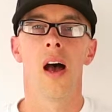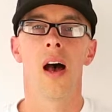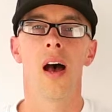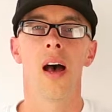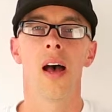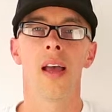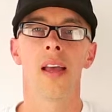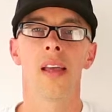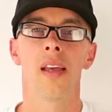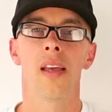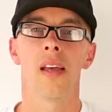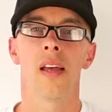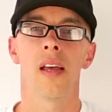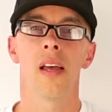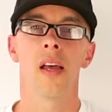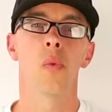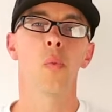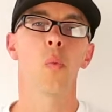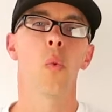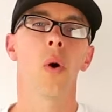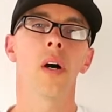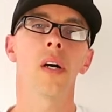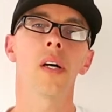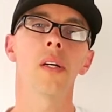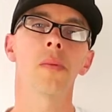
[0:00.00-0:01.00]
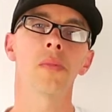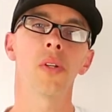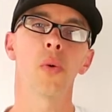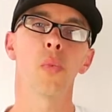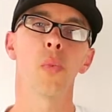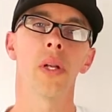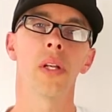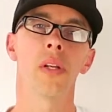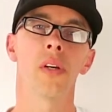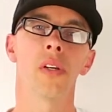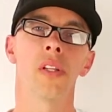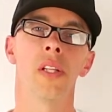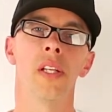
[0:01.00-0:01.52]
Hi, and welcome to
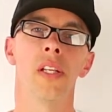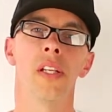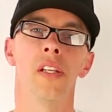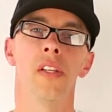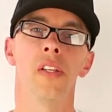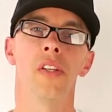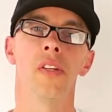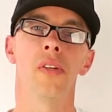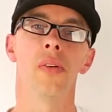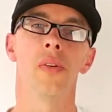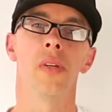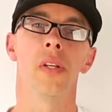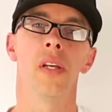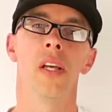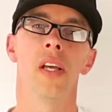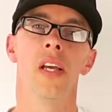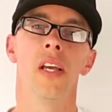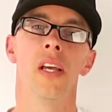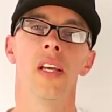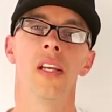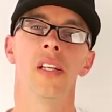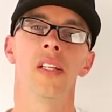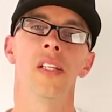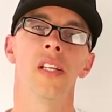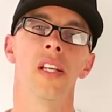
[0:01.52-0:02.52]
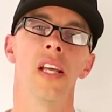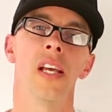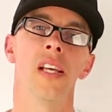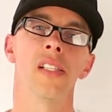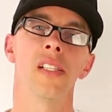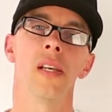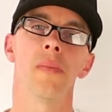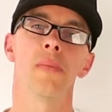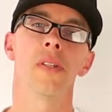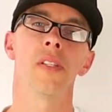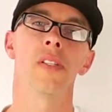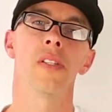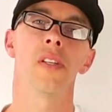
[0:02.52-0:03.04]
Window Cleaning Dude. In today's
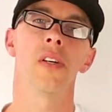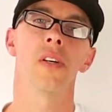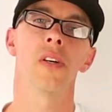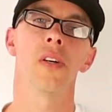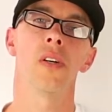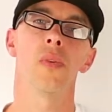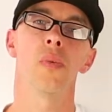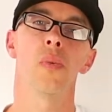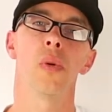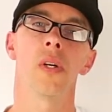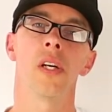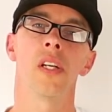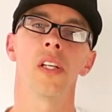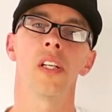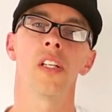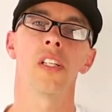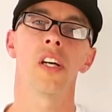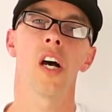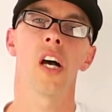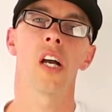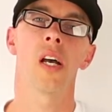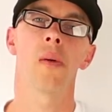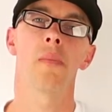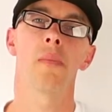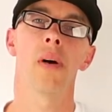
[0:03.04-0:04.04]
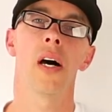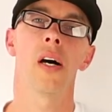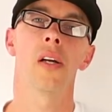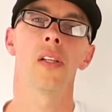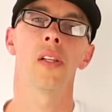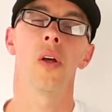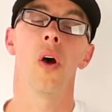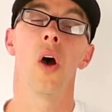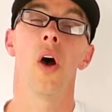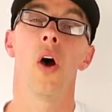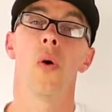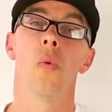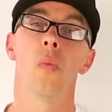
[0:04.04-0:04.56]
episode, we're going to talk
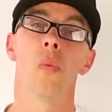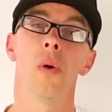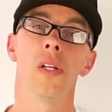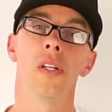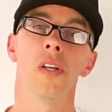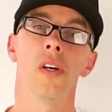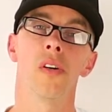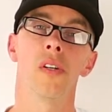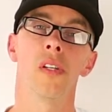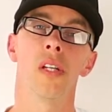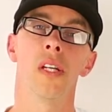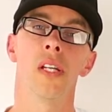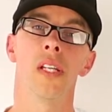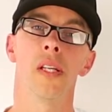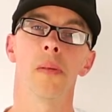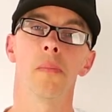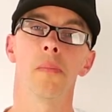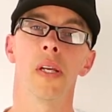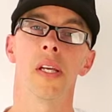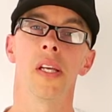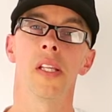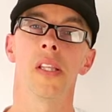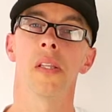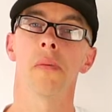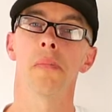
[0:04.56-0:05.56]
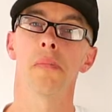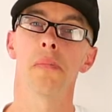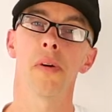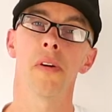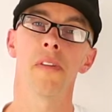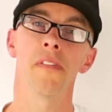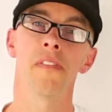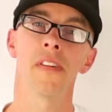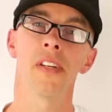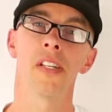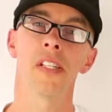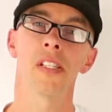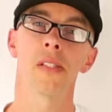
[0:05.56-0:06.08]
about window cleaning being the
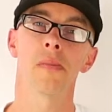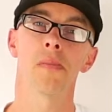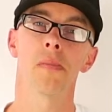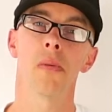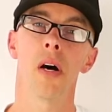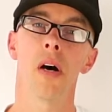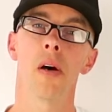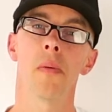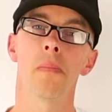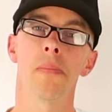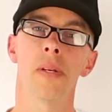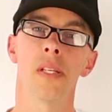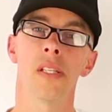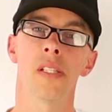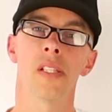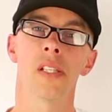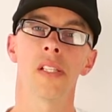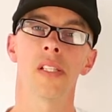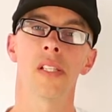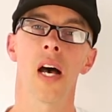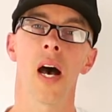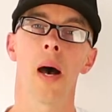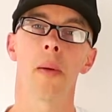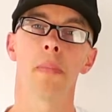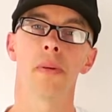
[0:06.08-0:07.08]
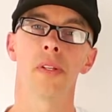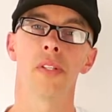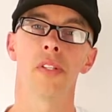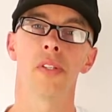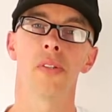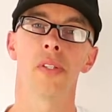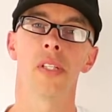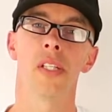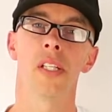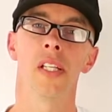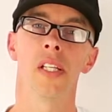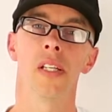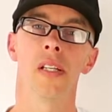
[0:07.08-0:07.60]
perfect small business
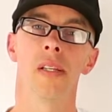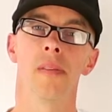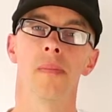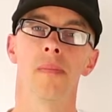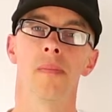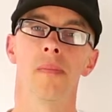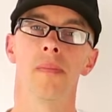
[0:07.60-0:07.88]
opportunity.